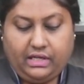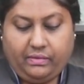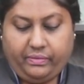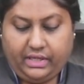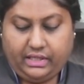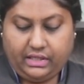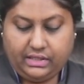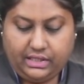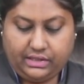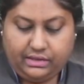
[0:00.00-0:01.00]
it up and
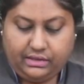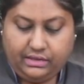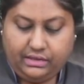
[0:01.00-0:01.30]
then just